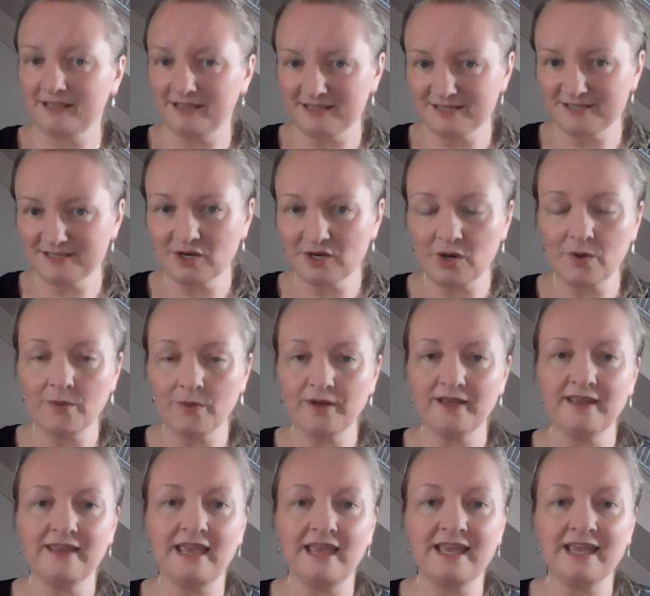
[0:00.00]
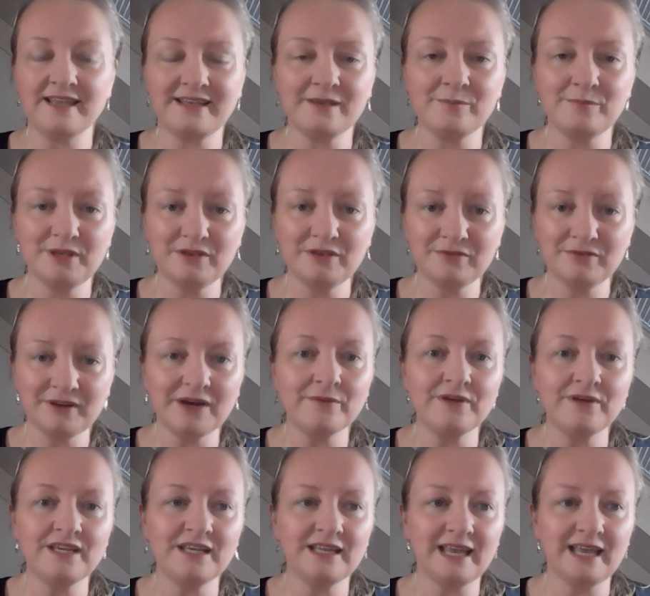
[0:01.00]
So it can be
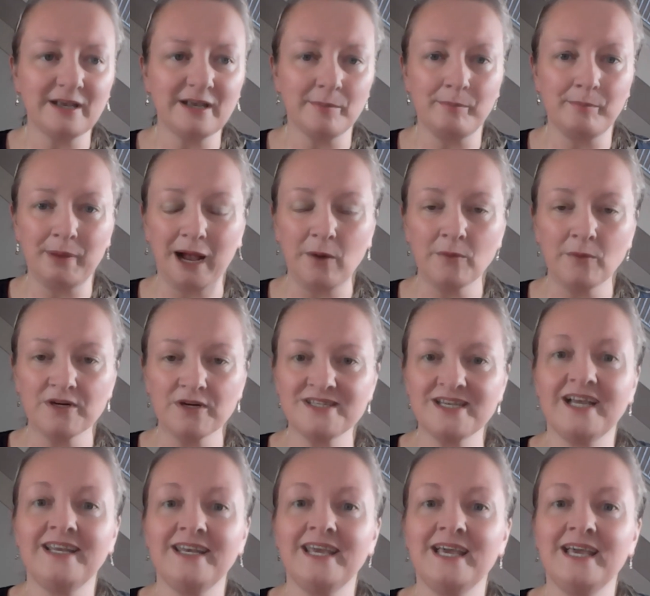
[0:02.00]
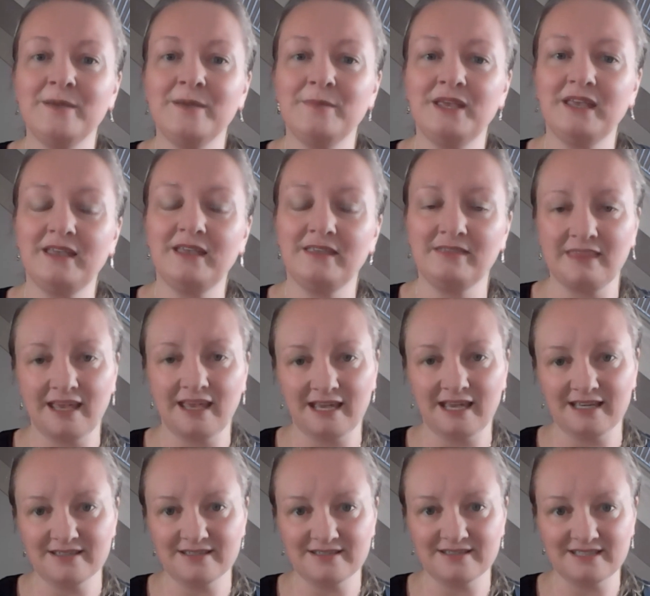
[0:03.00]
very like a power dynamic
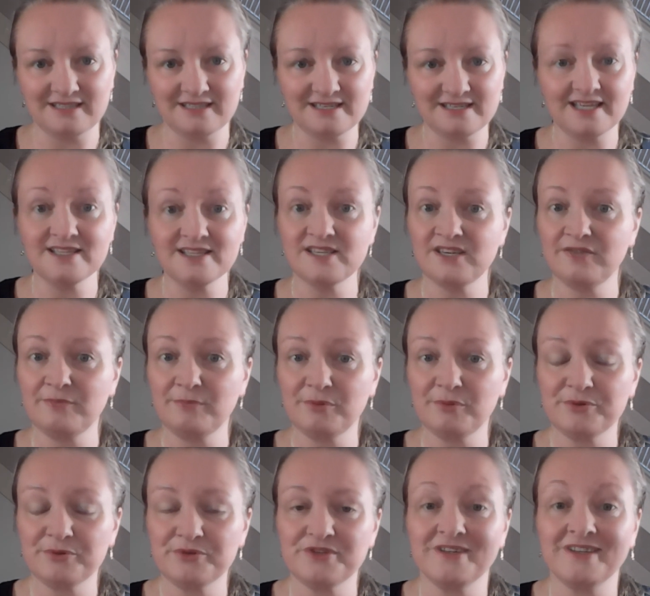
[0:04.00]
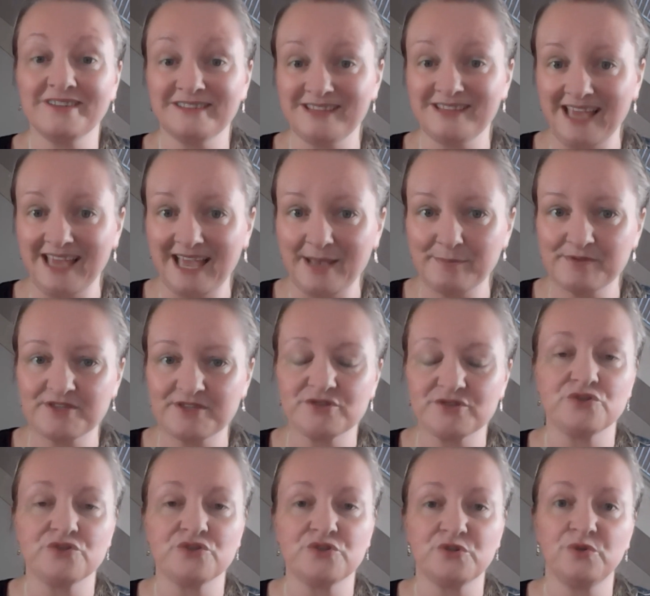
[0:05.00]
that the sensitive person
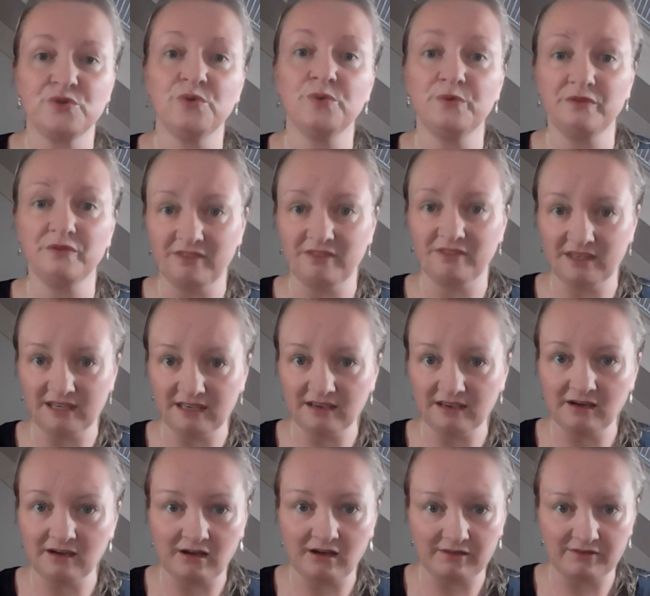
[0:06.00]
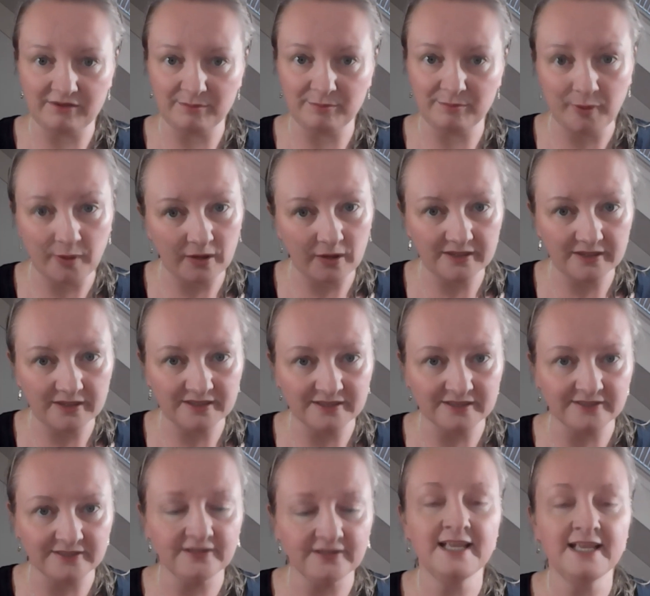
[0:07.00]
adapts to the other
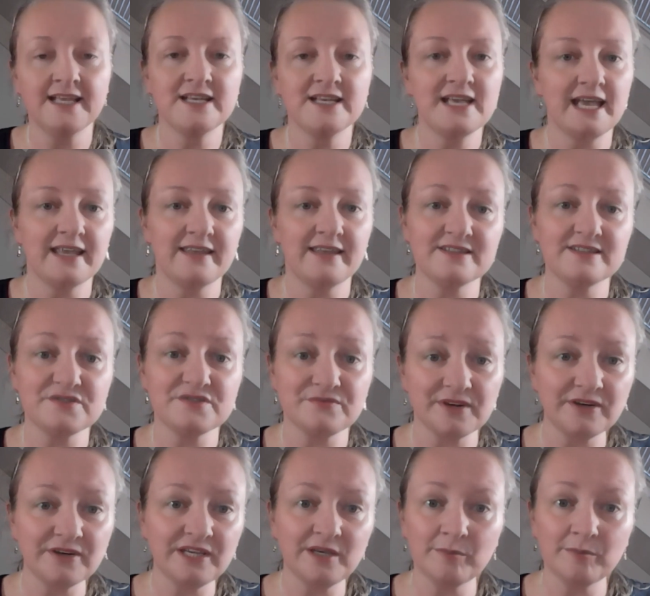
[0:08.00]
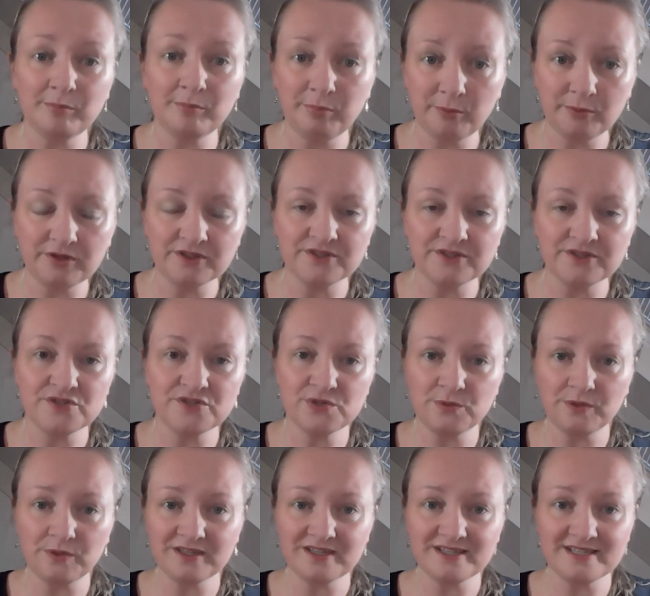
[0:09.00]
partner. And it's very important
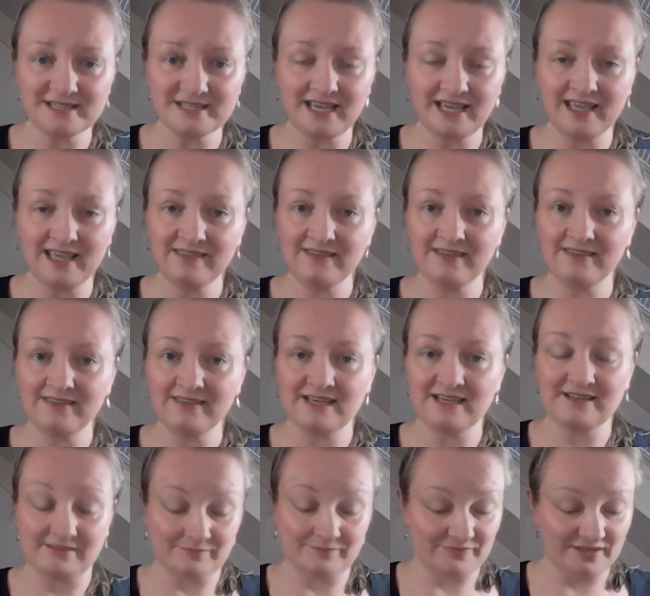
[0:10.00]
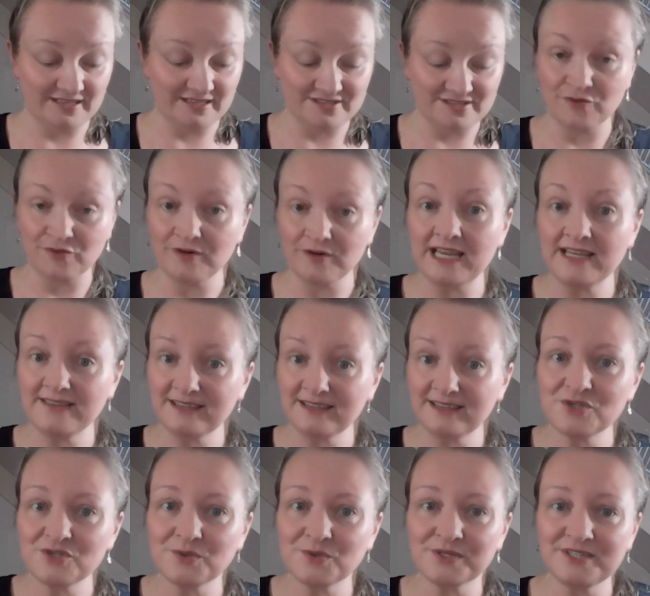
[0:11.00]
to understand that it's great
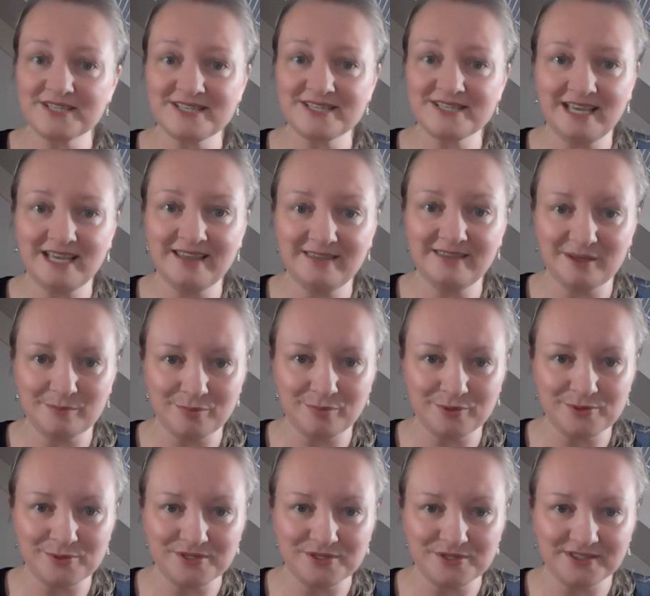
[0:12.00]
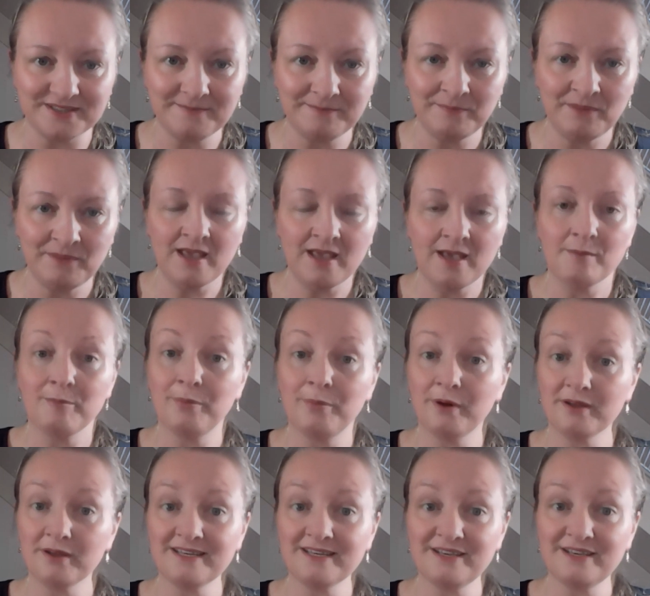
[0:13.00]
that you understand that person,
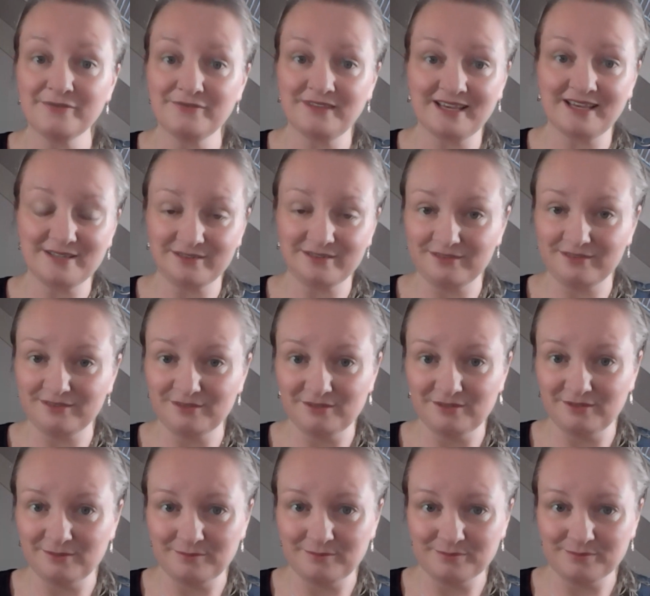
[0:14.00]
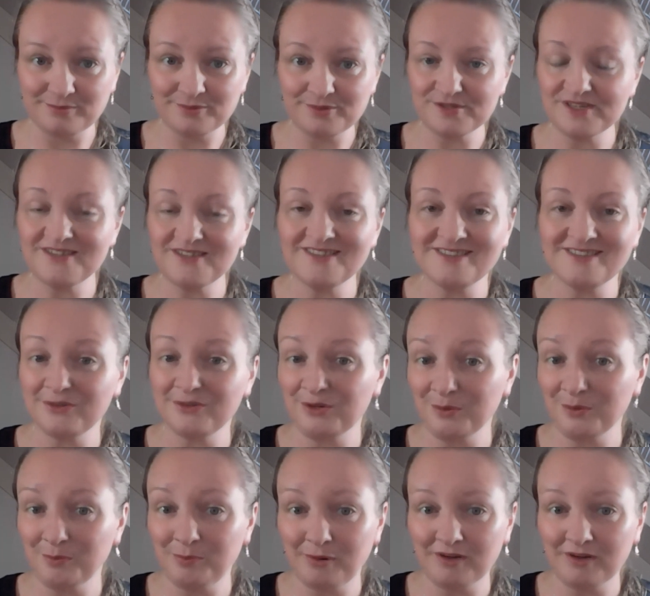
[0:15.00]
but if that person or
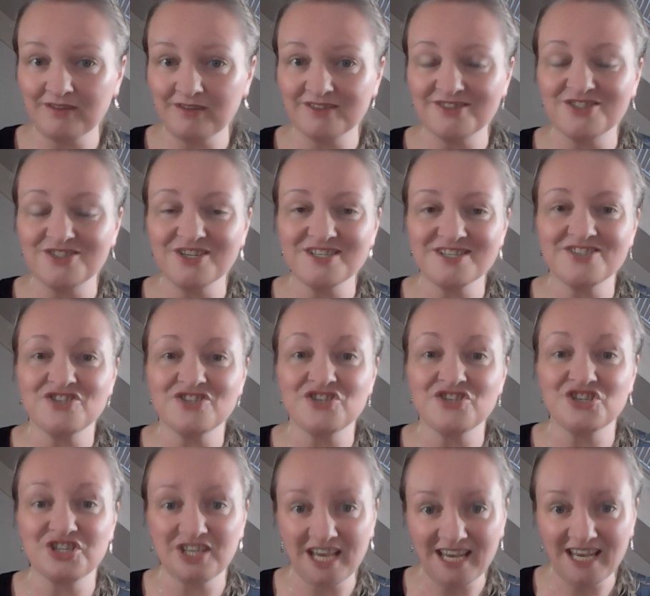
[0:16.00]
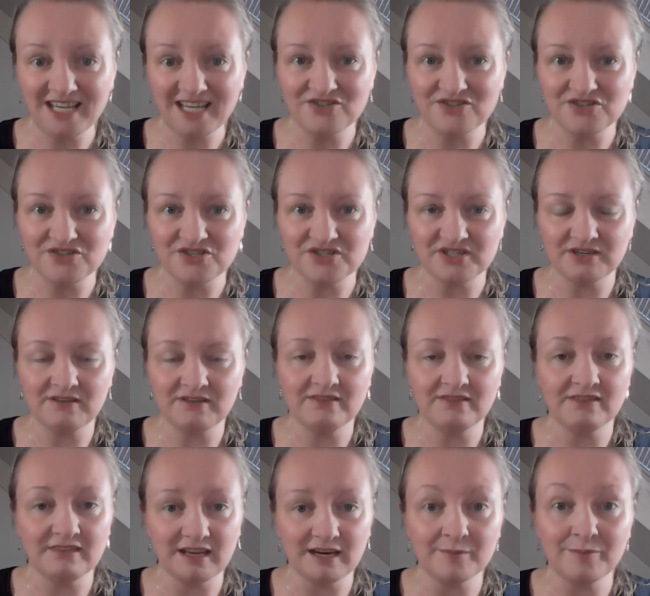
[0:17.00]
your partner doesn't change
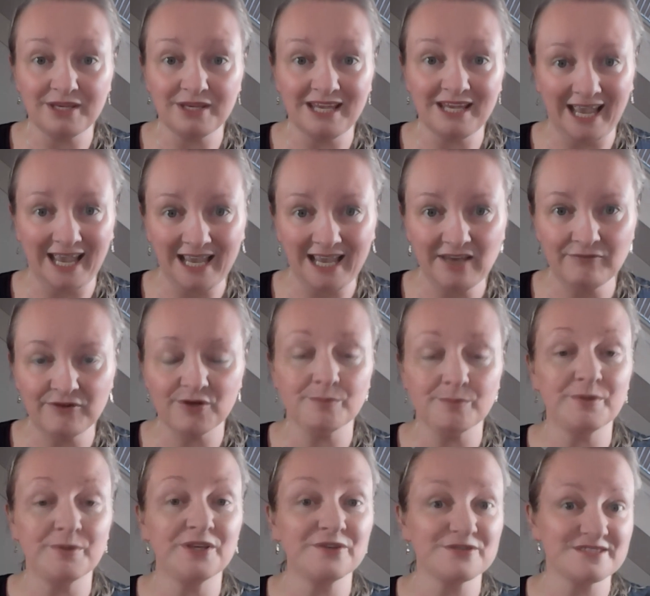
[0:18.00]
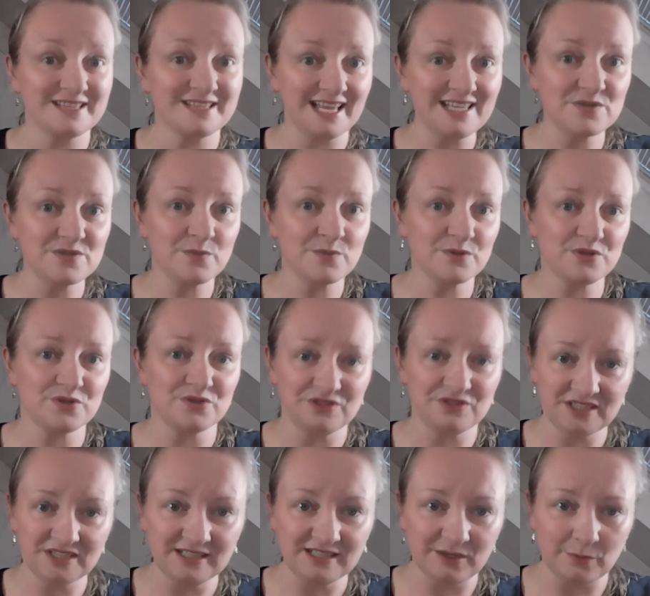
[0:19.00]
their behavior, because that's what you're
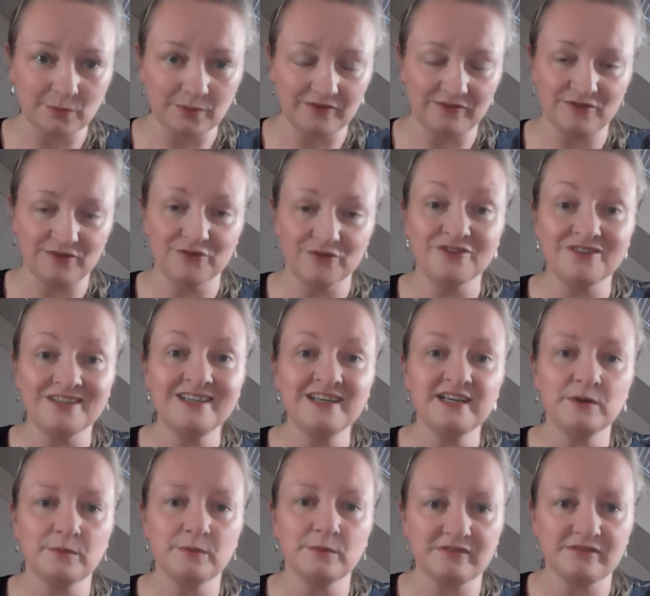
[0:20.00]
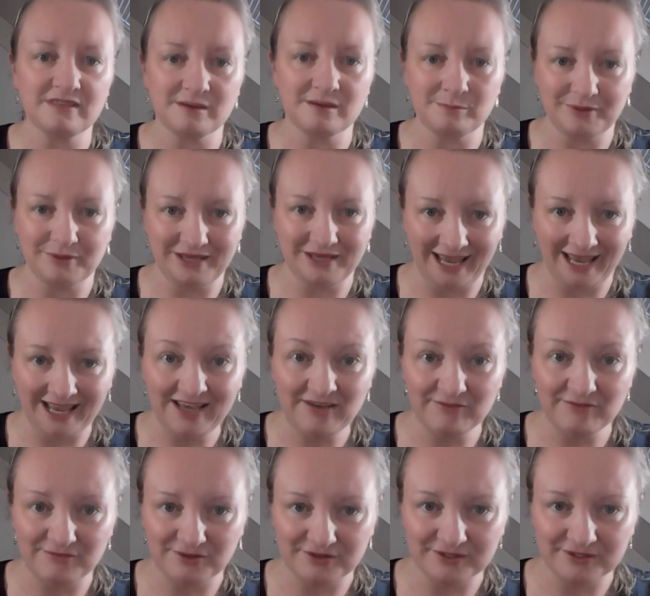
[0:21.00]
dealing with their
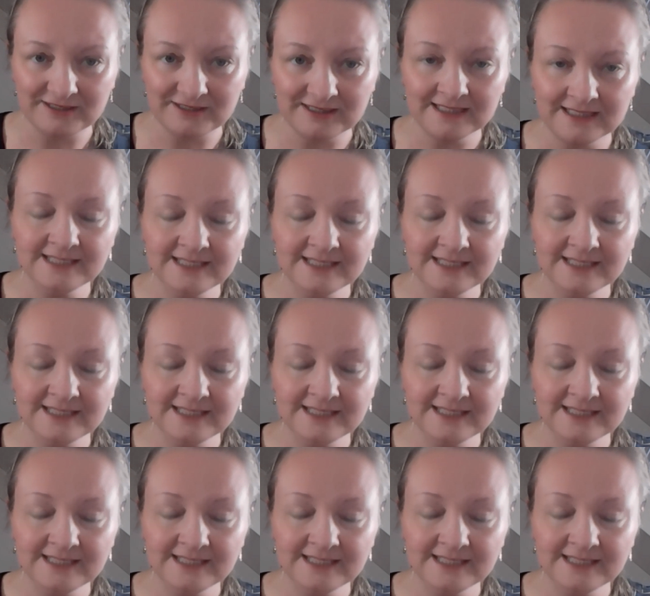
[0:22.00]
behavior,